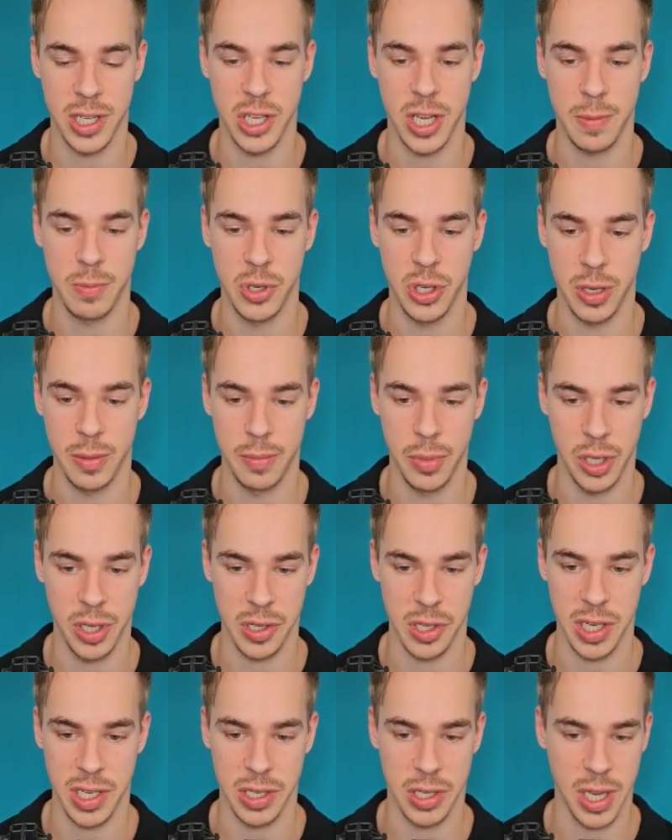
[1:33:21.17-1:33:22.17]
exception
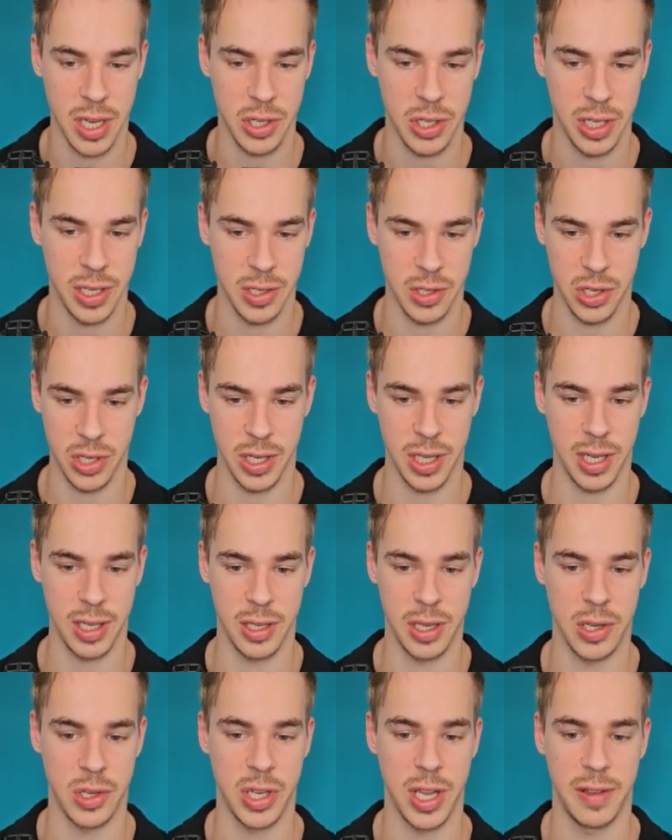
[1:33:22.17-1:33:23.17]
because, as you can see,
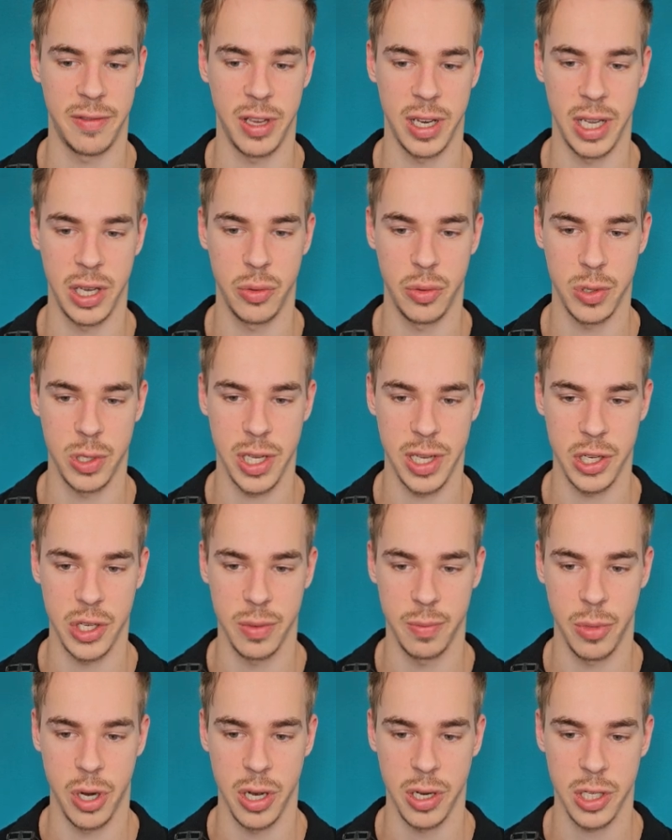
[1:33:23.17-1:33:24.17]
it doesn't have any
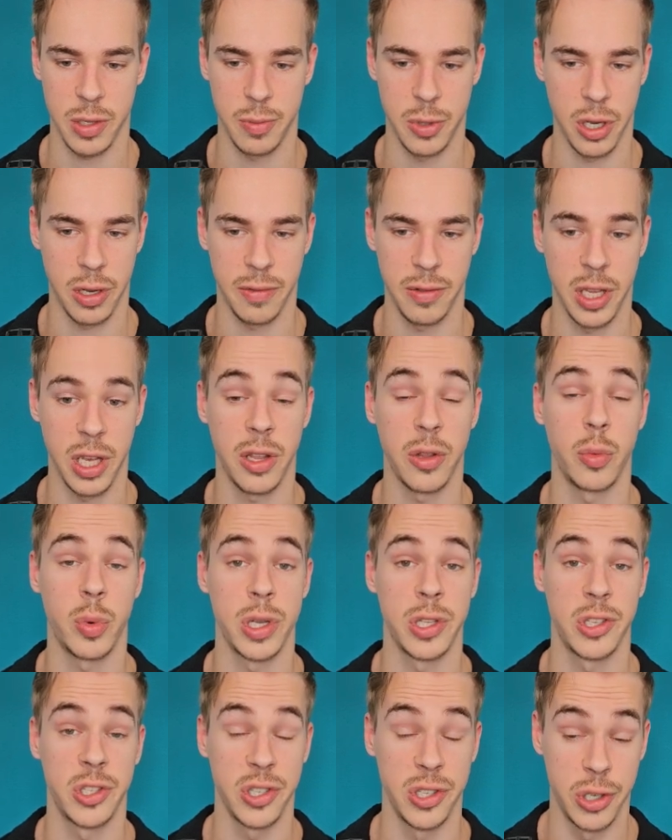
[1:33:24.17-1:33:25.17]
quotation marks, but all the other
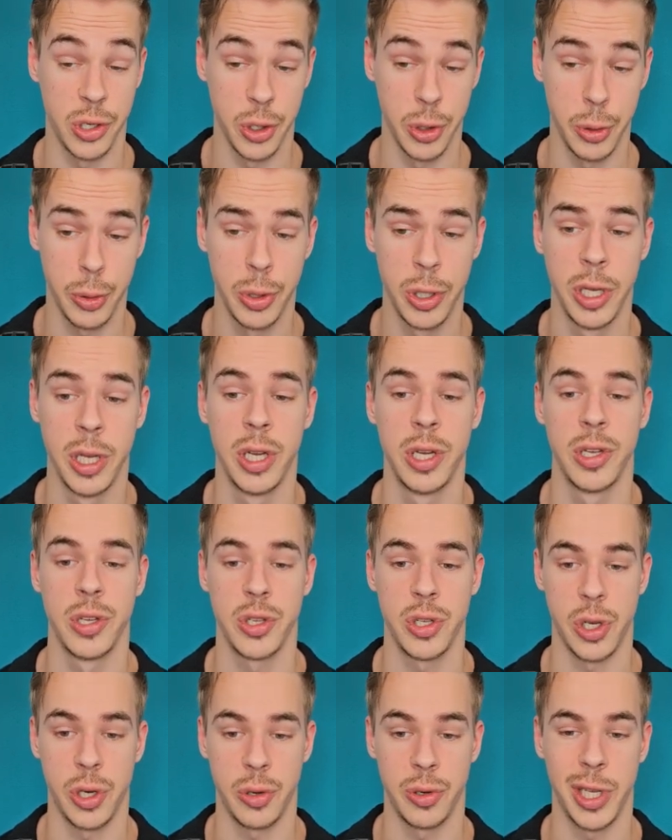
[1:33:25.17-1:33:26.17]
ones do.
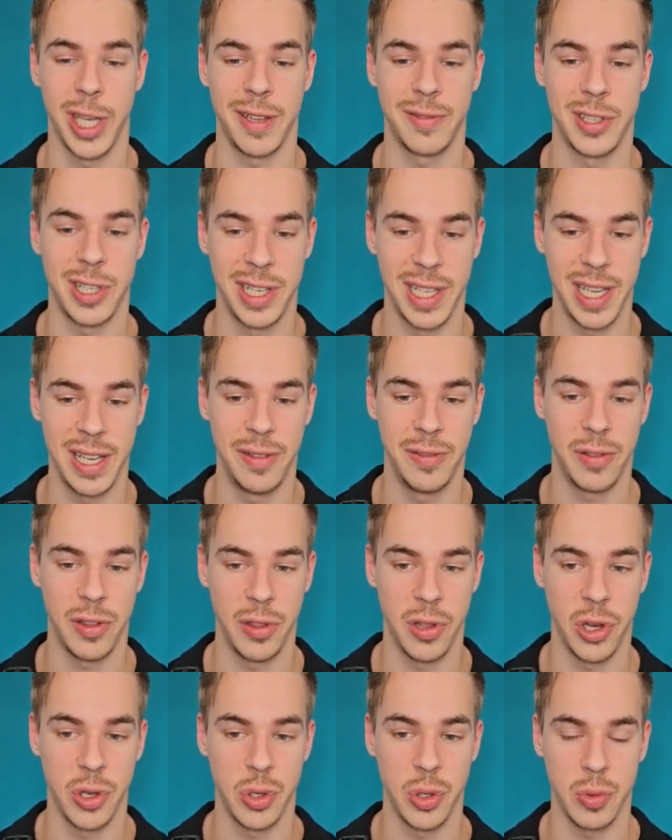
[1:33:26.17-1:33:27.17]
So you have to
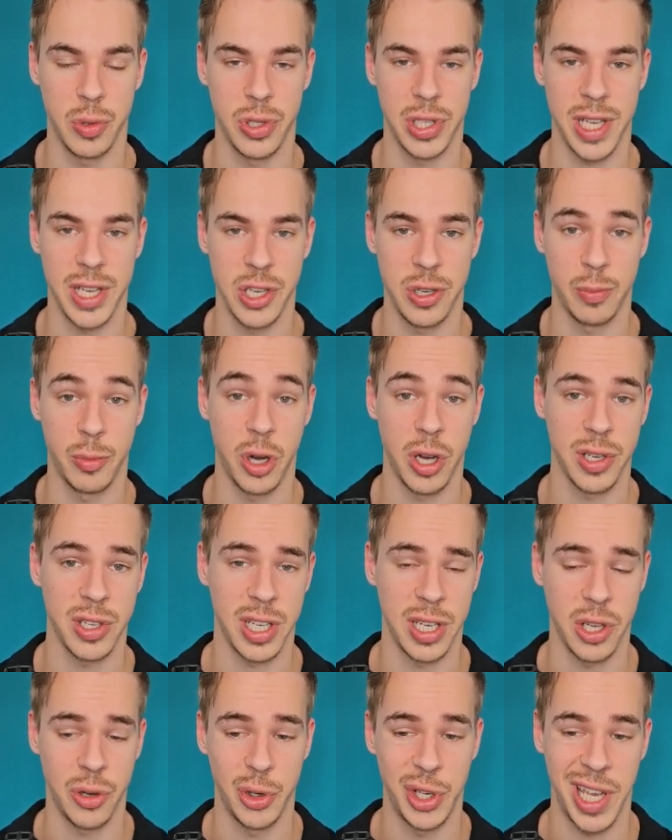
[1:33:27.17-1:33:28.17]
leave those quotation
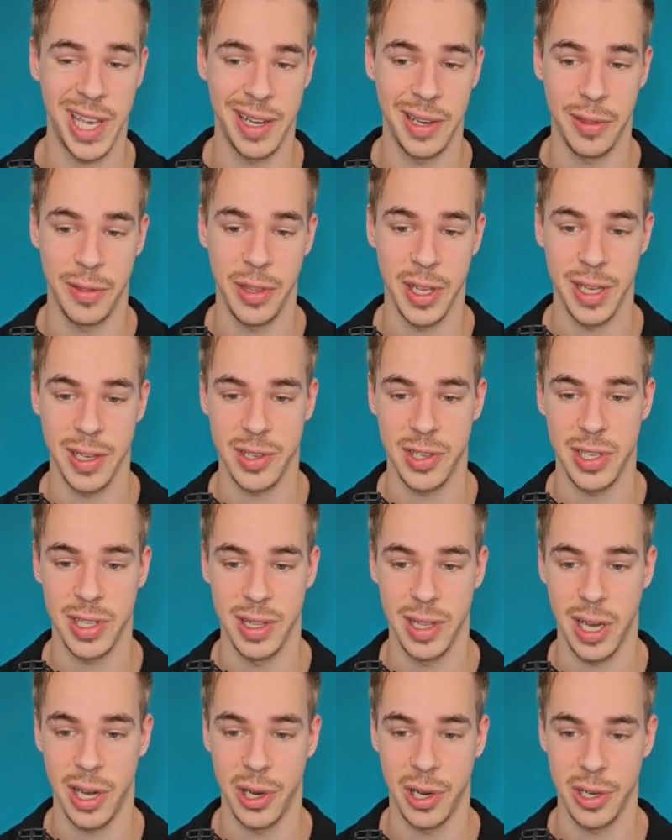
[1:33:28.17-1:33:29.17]
marks and only edit
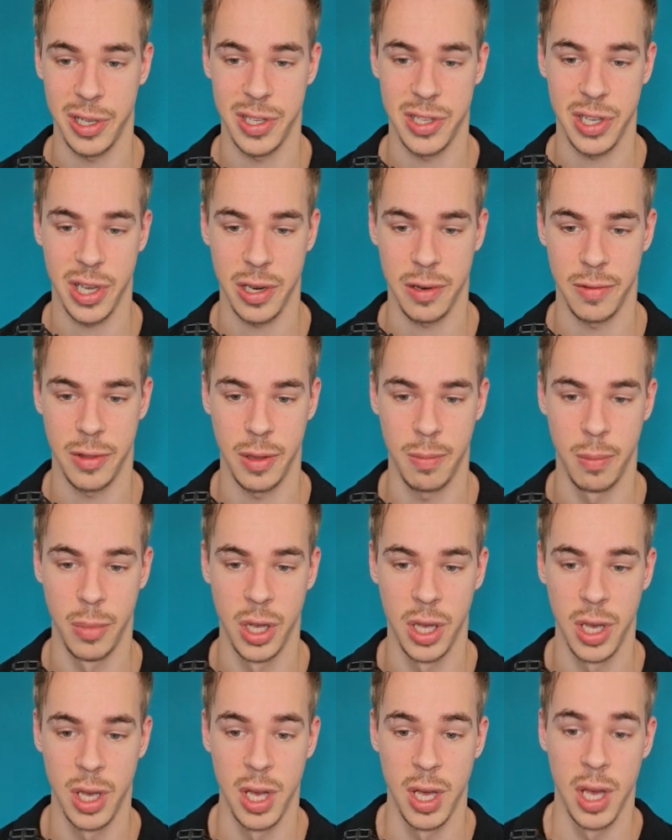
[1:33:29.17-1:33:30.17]
things that are inside of them.